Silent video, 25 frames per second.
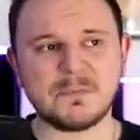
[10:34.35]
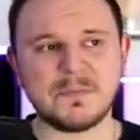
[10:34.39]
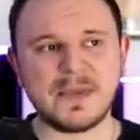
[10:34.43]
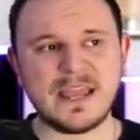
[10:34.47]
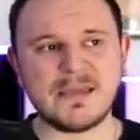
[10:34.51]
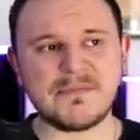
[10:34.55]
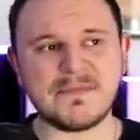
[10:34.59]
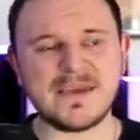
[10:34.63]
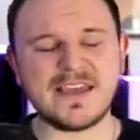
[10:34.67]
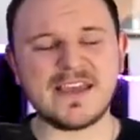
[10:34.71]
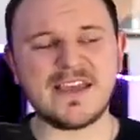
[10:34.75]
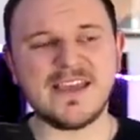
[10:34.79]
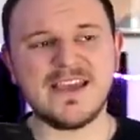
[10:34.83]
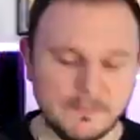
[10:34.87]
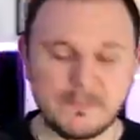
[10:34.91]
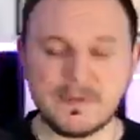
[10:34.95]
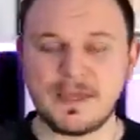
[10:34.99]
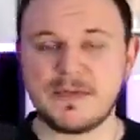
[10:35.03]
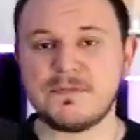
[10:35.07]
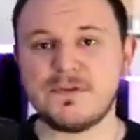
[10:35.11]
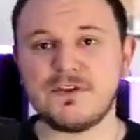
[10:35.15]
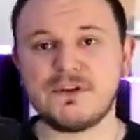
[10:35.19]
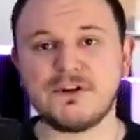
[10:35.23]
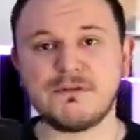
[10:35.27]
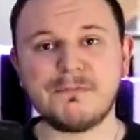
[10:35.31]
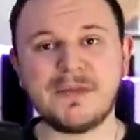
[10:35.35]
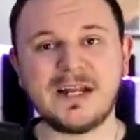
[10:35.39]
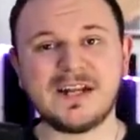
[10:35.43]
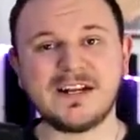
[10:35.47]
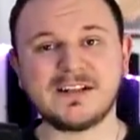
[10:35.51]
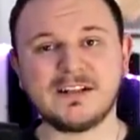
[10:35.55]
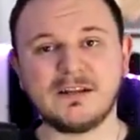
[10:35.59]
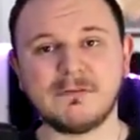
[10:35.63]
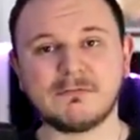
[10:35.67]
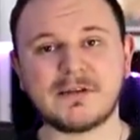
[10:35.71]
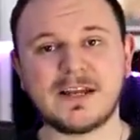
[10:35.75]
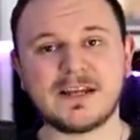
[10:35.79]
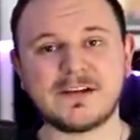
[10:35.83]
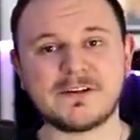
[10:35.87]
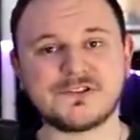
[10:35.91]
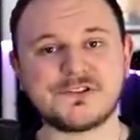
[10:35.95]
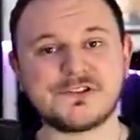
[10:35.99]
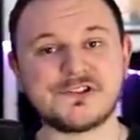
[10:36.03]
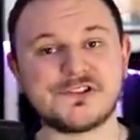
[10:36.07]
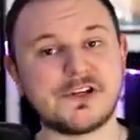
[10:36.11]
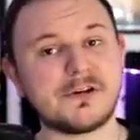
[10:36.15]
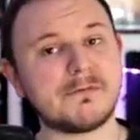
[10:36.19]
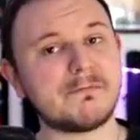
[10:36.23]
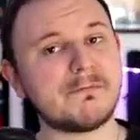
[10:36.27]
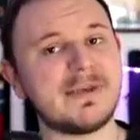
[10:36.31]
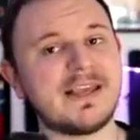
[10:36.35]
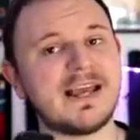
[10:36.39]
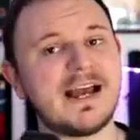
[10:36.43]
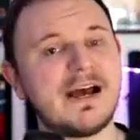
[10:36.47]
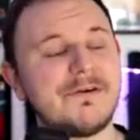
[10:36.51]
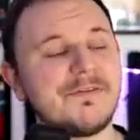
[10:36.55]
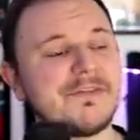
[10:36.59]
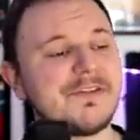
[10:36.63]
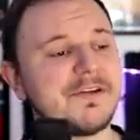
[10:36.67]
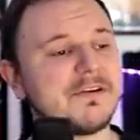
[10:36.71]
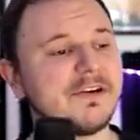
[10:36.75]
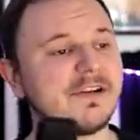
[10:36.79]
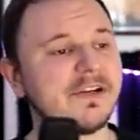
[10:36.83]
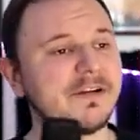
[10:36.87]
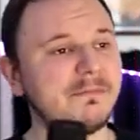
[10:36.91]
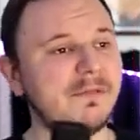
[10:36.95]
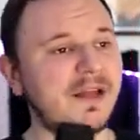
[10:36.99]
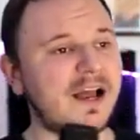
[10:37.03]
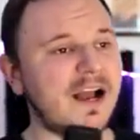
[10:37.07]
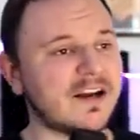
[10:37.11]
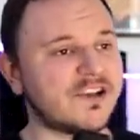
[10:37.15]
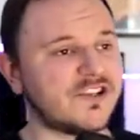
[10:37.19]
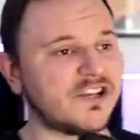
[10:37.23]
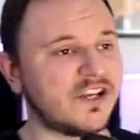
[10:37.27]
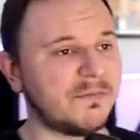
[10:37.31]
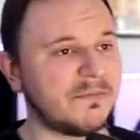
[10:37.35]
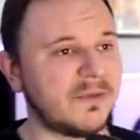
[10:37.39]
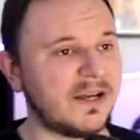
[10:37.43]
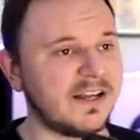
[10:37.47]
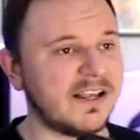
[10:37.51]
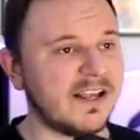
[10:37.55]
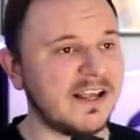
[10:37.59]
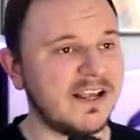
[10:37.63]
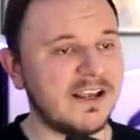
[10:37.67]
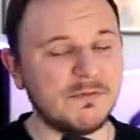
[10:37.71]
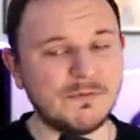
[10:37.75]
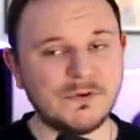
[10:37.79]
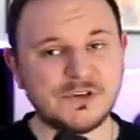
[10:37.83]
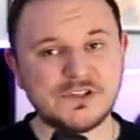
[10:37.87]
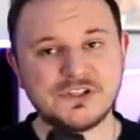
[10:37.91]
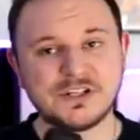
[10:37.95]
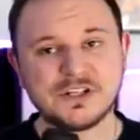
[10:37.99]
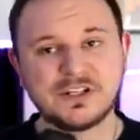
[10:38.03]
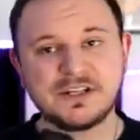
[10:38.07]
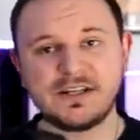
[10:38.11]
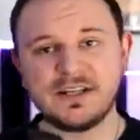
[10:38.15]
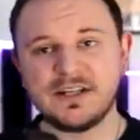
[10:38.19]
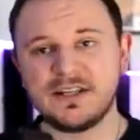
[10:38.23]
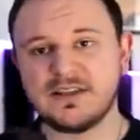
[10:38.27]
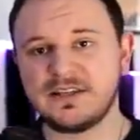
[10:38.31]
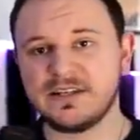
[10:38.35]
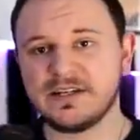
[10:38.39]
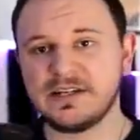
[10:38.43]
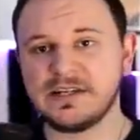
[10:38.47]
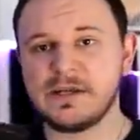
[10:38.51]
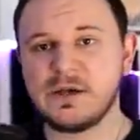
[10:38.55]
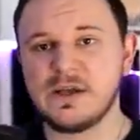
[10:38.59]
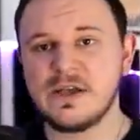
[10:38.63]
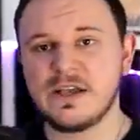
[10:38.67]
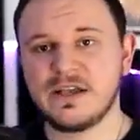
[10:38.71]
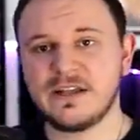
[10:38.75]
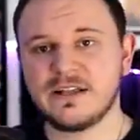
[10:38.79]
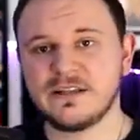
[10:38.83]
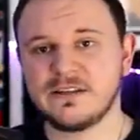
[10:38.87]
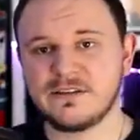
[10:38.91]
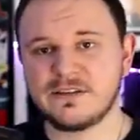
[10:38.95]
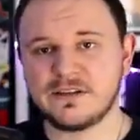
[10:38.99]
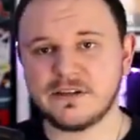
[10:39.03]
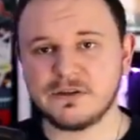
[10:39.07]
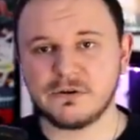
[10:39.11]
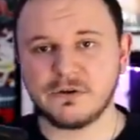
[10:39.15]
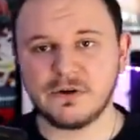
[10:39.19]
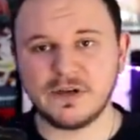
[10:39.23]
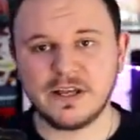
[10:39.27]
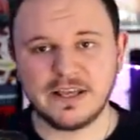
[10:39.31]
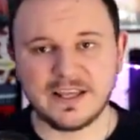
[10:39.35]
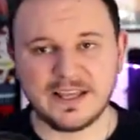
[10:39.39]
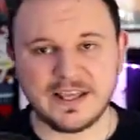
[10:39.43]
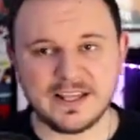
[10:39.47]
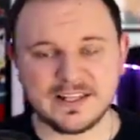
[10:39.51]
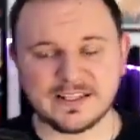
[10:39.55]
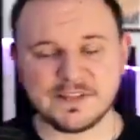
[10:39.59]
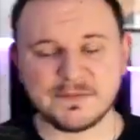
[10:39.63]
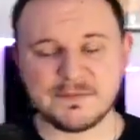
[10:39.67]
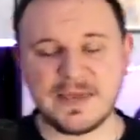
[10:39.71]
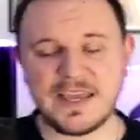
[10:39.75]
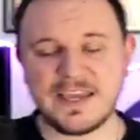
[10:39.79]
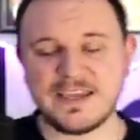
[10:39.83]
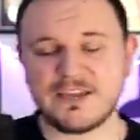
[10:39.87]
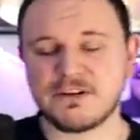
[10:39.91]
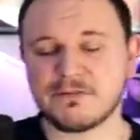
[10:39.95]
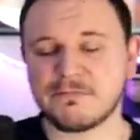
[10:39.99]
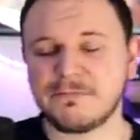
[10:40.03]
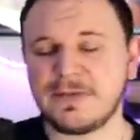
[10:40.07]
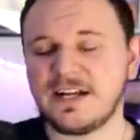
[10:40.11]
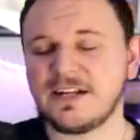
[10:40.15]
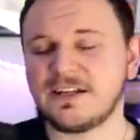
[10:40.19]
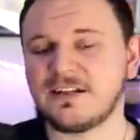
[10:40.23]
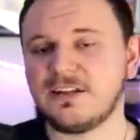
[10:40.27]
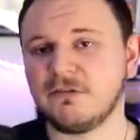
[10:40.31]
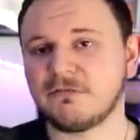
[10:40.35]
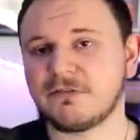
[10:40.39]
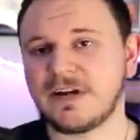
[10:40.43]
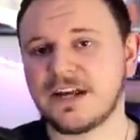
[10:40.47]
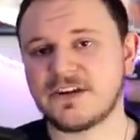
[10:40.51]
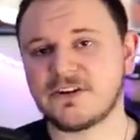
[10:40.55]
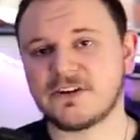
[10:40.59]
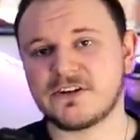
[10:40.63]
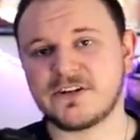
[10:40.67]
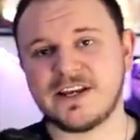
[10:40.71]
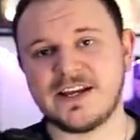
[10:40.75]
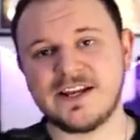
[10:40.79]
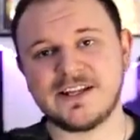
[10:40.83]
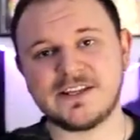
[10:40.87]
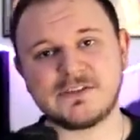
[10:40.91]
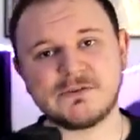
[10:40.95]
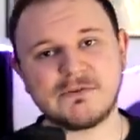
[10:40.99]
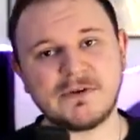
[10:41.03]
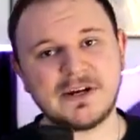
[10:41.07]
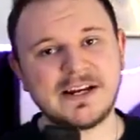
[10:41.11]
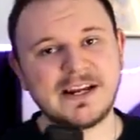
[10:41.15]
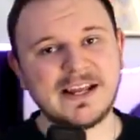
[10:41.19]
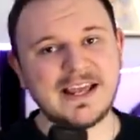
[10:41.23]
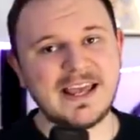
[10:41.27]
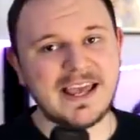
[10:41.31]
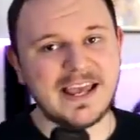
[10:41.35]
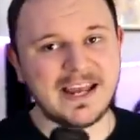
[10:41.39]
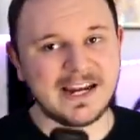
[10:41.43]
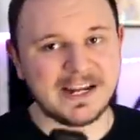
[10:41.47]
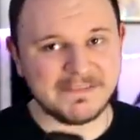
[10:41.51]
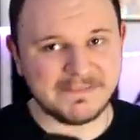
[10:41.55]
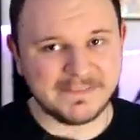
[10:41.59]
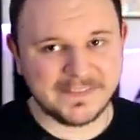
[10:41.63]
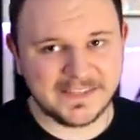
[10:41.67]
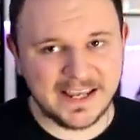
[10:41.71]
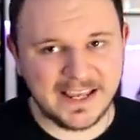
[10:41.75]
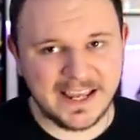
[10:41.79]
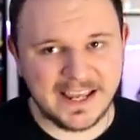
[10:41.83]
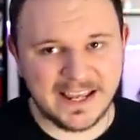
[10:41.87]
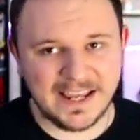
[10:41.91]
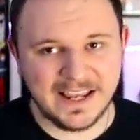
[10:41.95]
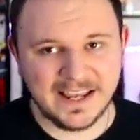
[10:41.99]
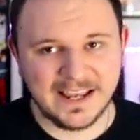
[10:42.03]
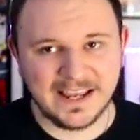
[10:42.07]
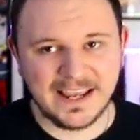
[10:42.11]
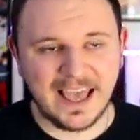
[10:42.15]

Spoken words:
Maybe your medical record shouldn't be out there on the blockchain, but what you could do is make your medical record into an NFT,